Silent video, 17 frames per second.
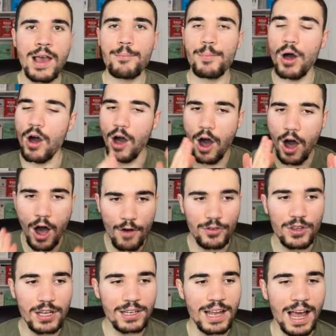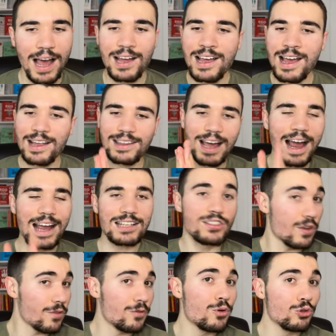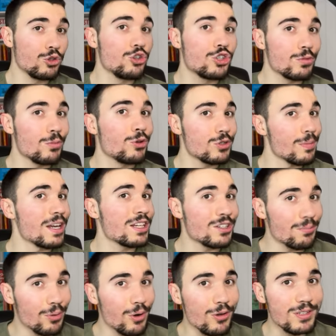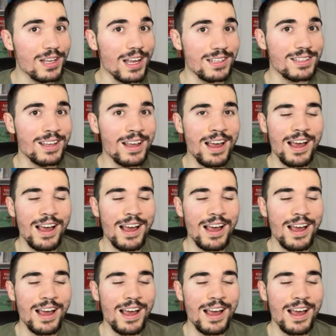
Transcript: But other than that, that is the full YouTube automation process.